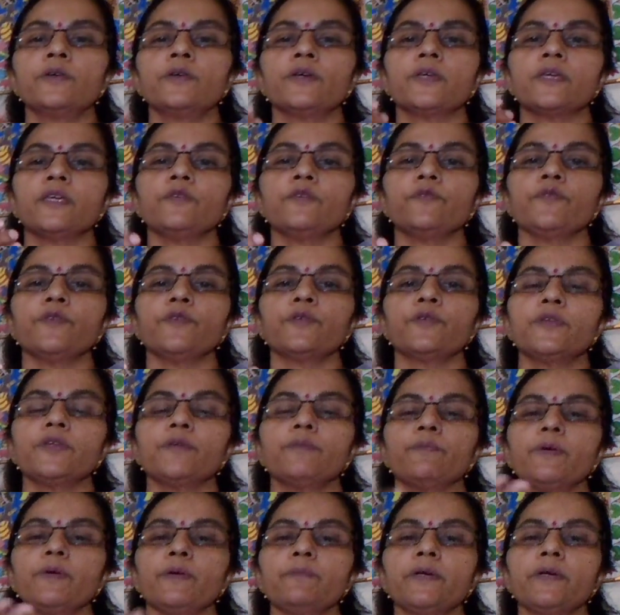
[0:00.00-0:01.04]
if you
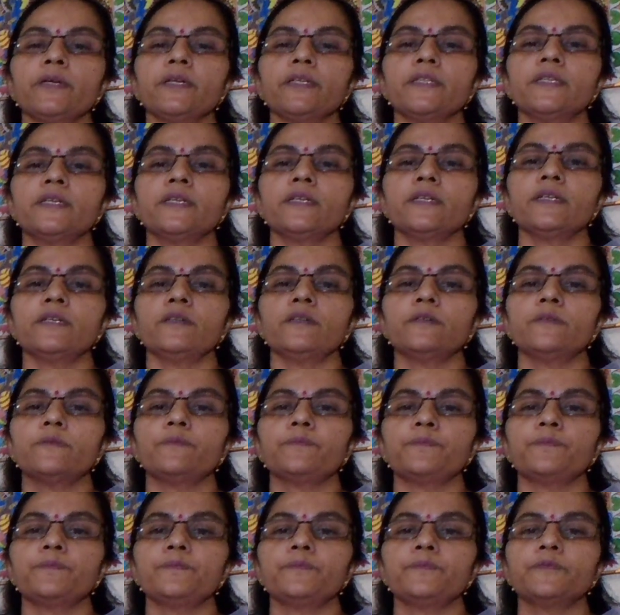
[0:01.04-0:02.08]
remember
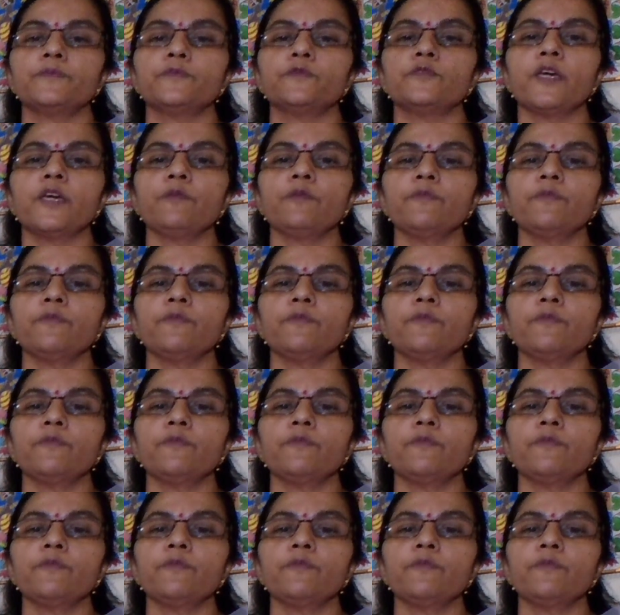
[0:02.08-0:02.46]
the wave